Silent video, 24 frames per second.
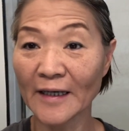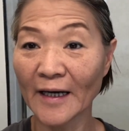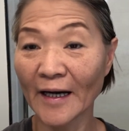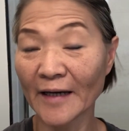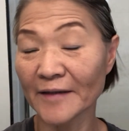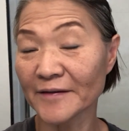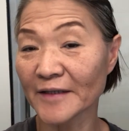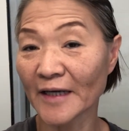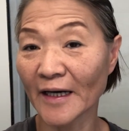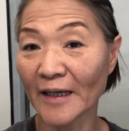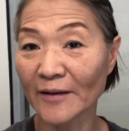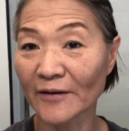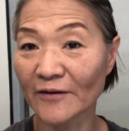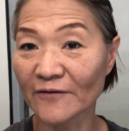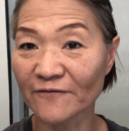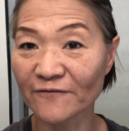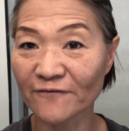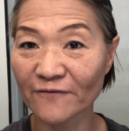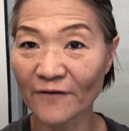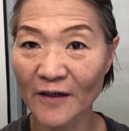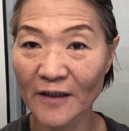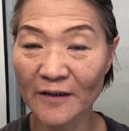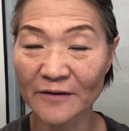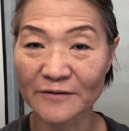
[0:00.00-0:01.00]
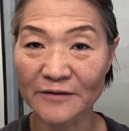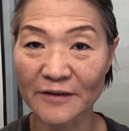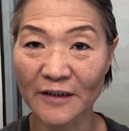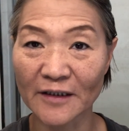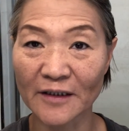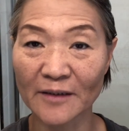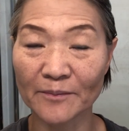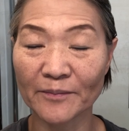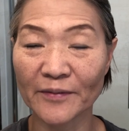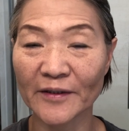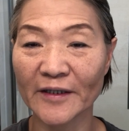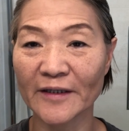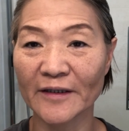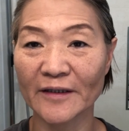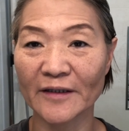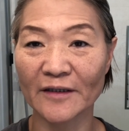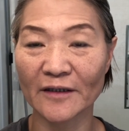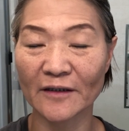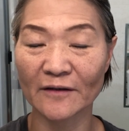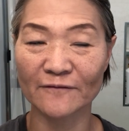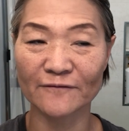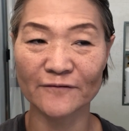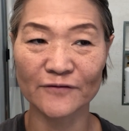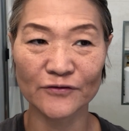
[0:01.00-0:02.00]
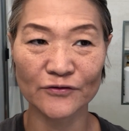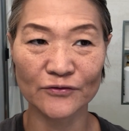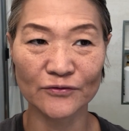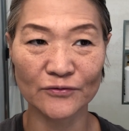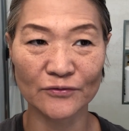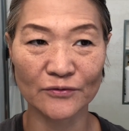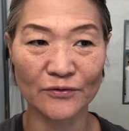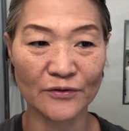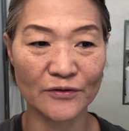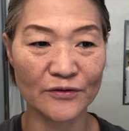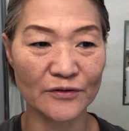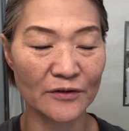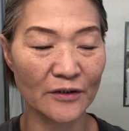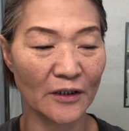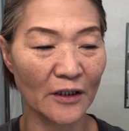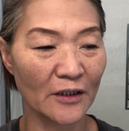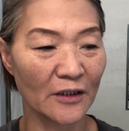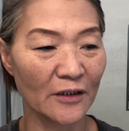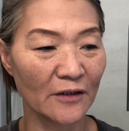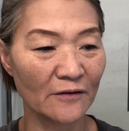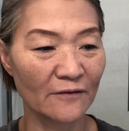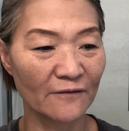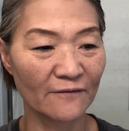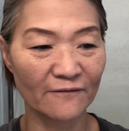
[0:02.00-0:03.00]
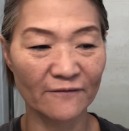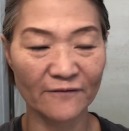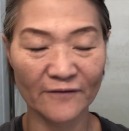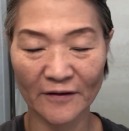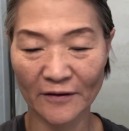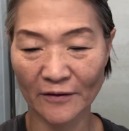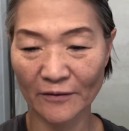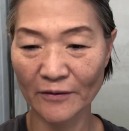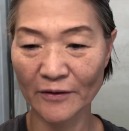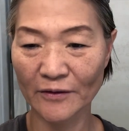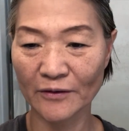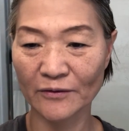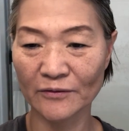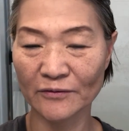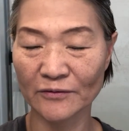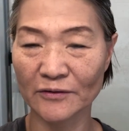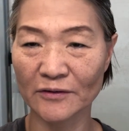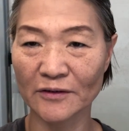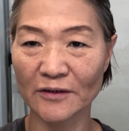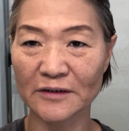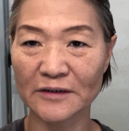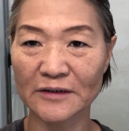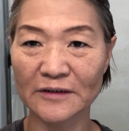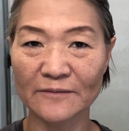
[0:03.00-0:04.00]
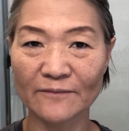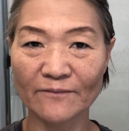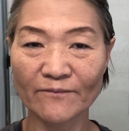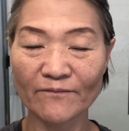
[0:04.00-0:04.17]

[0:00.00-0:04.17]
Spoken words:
And I found a pair of shoes very good,